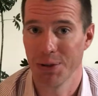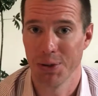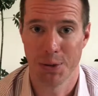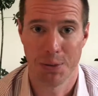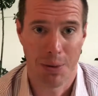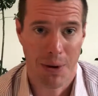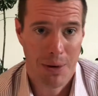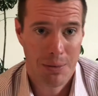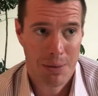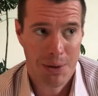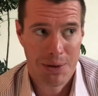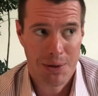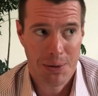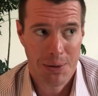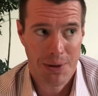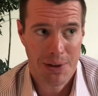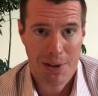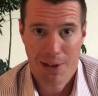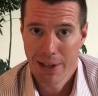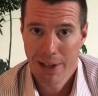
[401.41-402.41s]
who probably
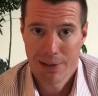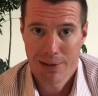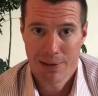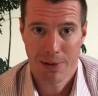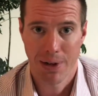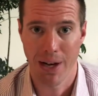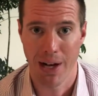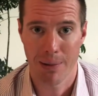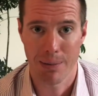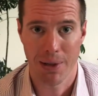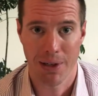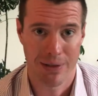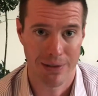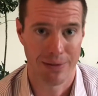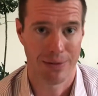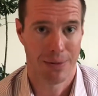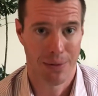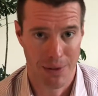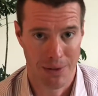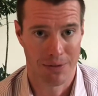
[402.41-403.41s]
totally likes your app because it's
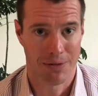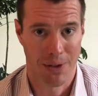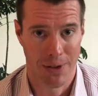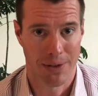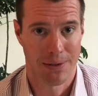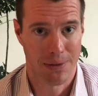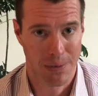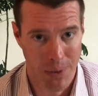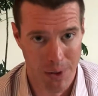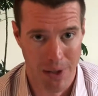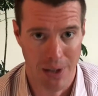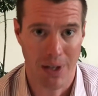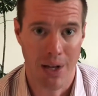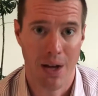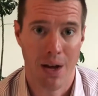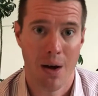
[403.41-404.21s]
really freaking sweet,